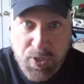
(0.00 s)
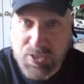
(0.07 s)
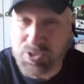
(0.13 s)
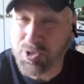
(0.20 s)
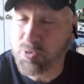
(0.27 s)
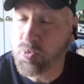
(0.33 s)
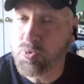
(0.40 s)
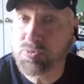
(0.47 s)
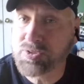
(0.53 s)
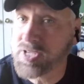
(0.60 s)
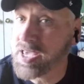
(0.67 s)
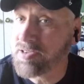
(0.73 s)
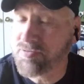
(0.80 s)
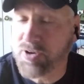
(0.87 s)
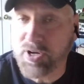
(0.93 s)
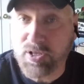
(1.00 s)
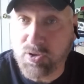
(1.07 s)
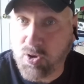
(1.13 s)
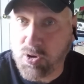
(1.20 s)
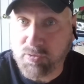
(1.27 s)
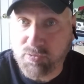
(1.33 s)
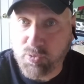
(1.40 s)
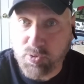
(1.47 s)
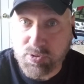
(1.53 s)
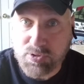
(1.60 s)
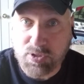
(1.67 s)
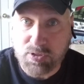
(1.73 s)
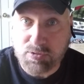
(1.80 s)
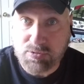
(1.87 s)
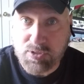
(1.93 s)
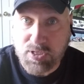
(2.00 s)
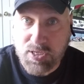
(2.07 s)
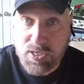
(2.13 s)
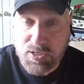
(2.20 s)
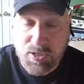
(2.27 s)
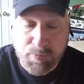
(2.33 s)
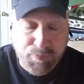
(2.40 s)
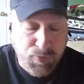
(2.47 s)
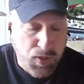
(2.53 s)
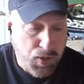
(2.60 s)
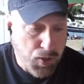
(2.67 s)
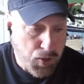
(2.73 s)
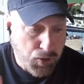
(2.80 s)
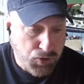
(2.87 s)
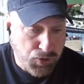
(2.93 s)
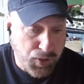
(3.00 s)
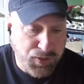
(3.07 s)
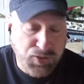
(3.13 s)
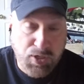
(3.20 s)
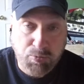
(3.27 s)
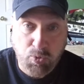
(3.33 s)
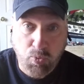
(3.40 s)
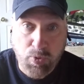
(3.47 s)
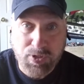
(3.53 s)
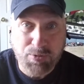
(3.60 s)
So it won't take very long for it to heat up. So that's number one.